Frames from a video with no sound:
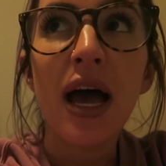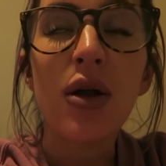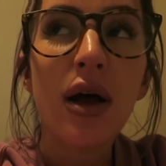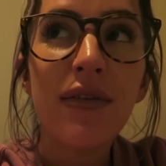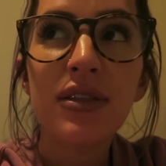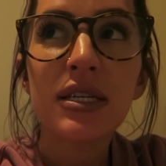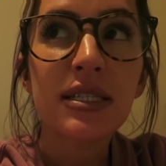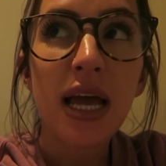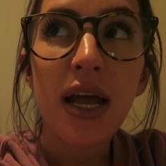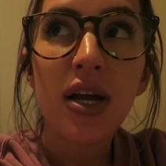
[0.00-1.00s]
I don't have the
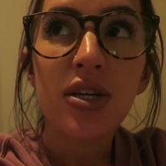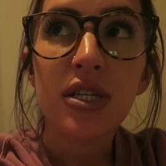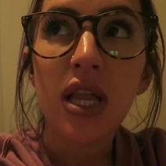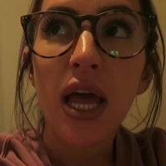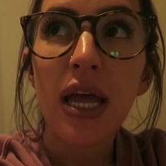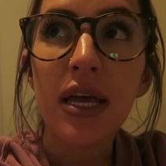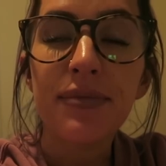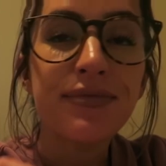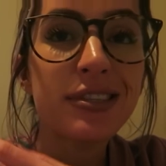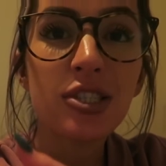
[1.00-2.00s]
desire to like
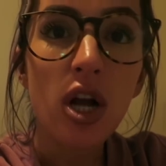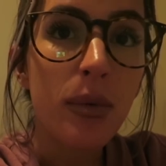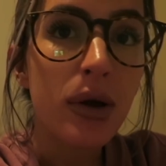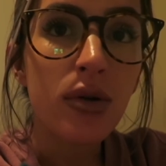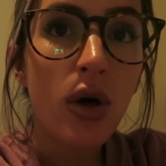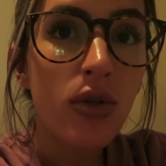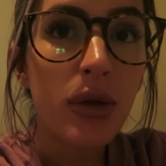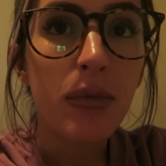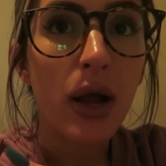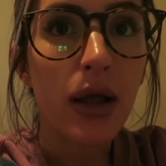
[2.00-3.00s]
start my own
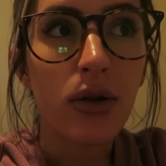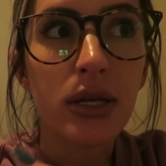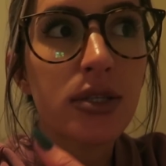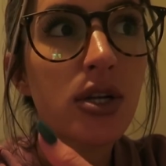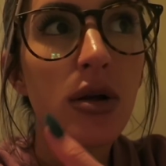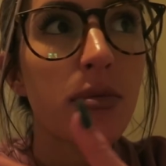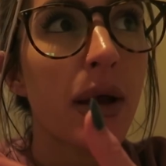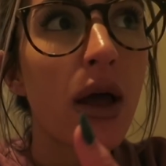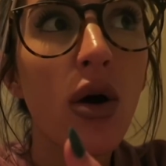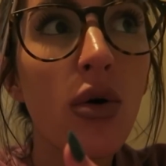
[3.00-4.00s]
clothing brand or like start
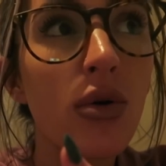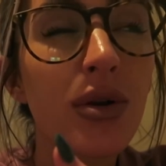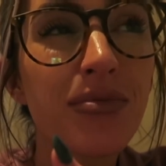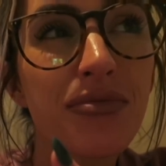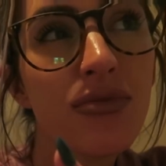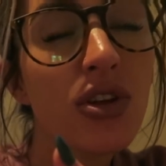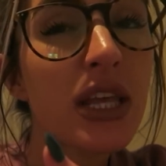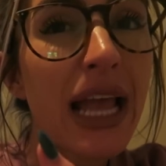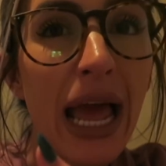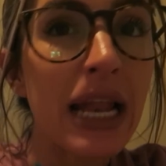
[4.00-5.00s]
my own
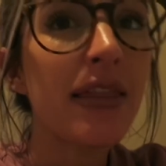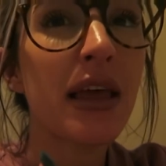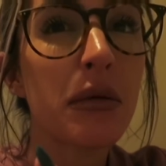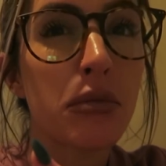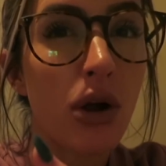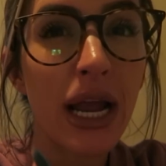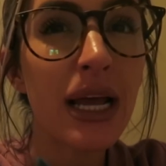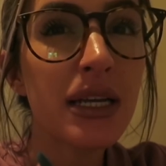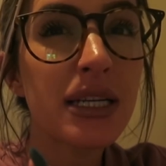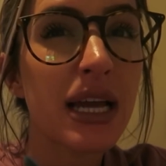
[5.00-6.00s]
really anything brand.